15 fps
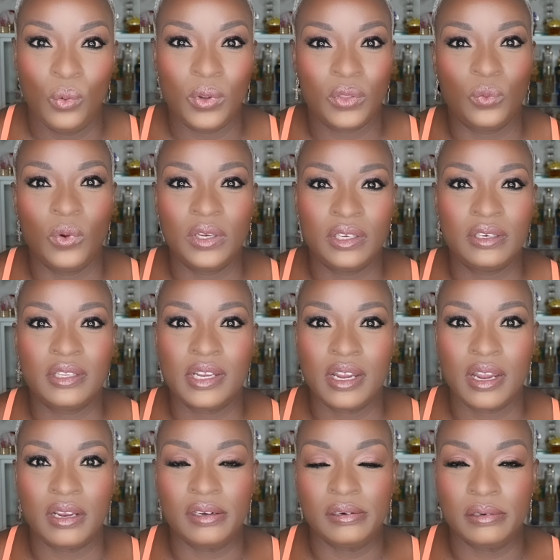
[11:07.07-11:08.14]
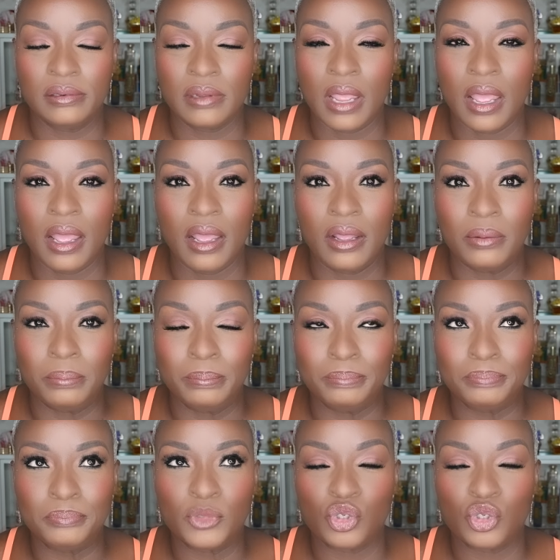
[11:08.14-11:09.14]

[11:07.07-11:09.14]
with one of their um,